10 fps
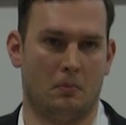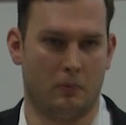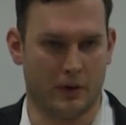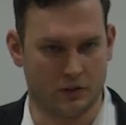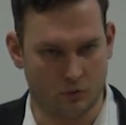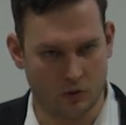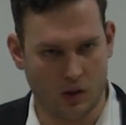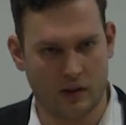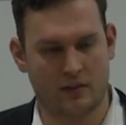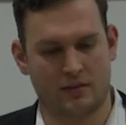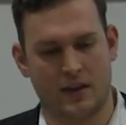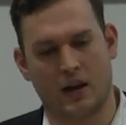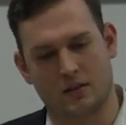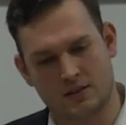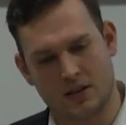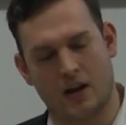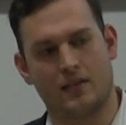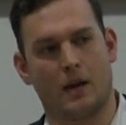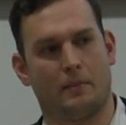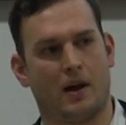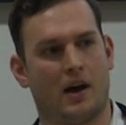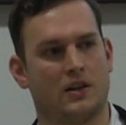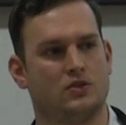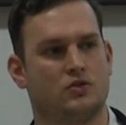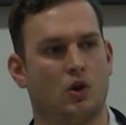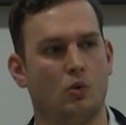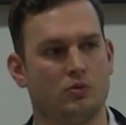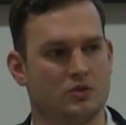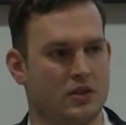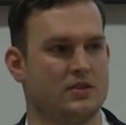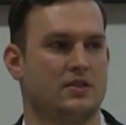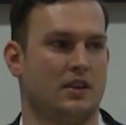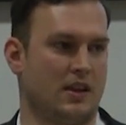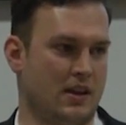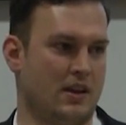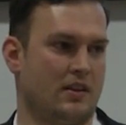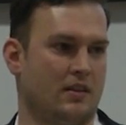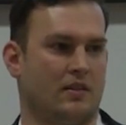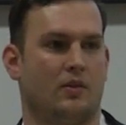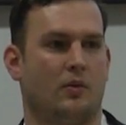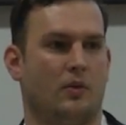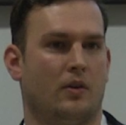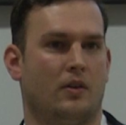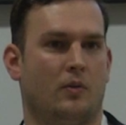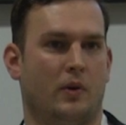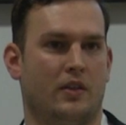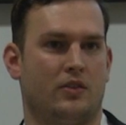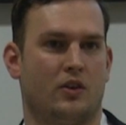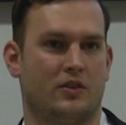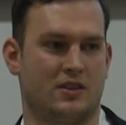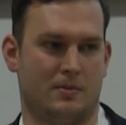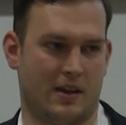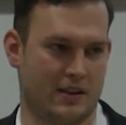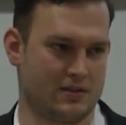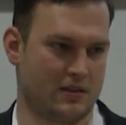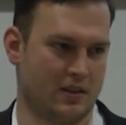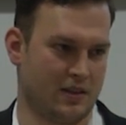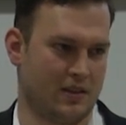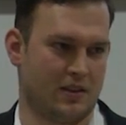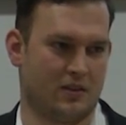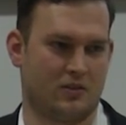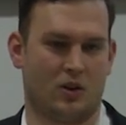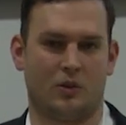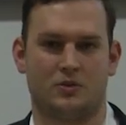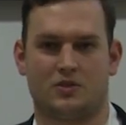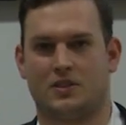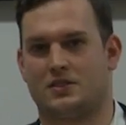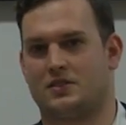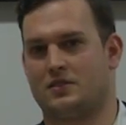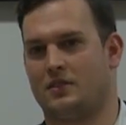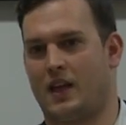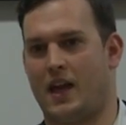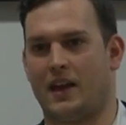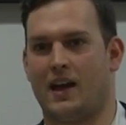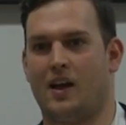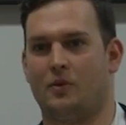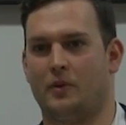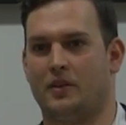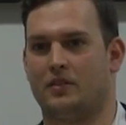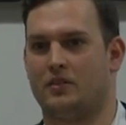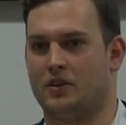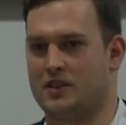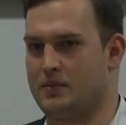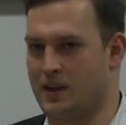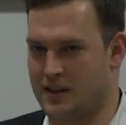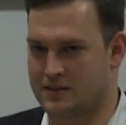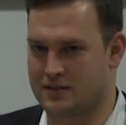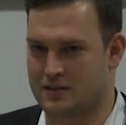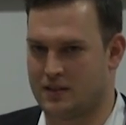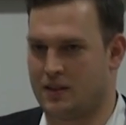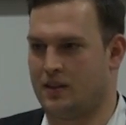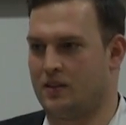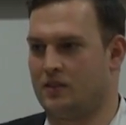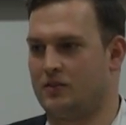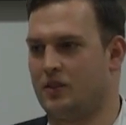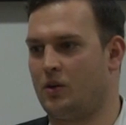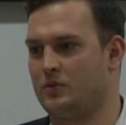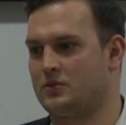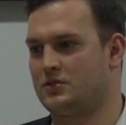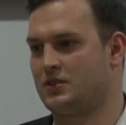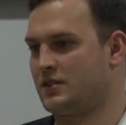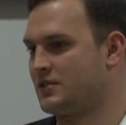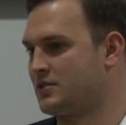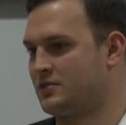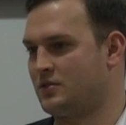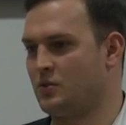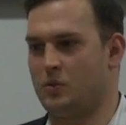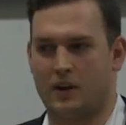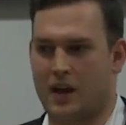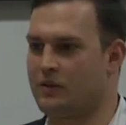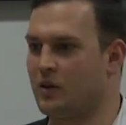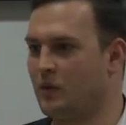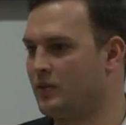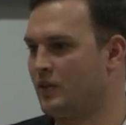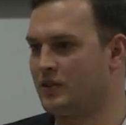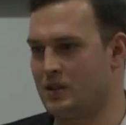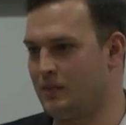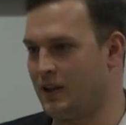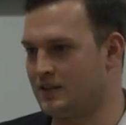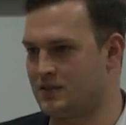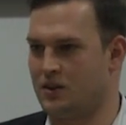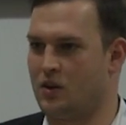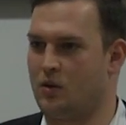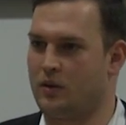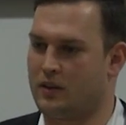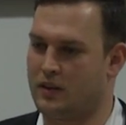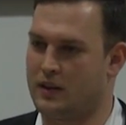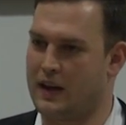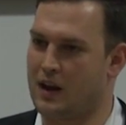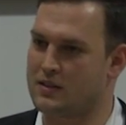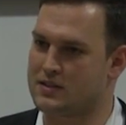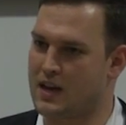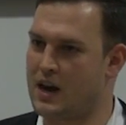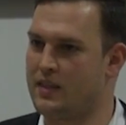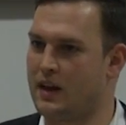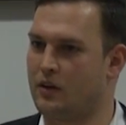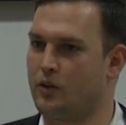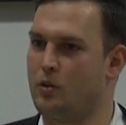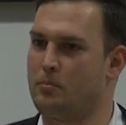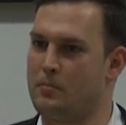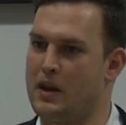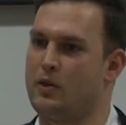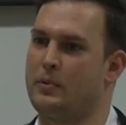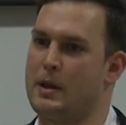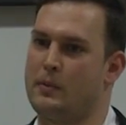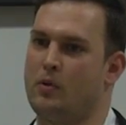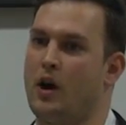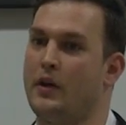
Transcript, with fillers: but really think outside of that box. Don't just eat with your teammates. Don't just hang out with your teammates. Don't just do whatever with your teammates. You know, get outside of that group, meet other people,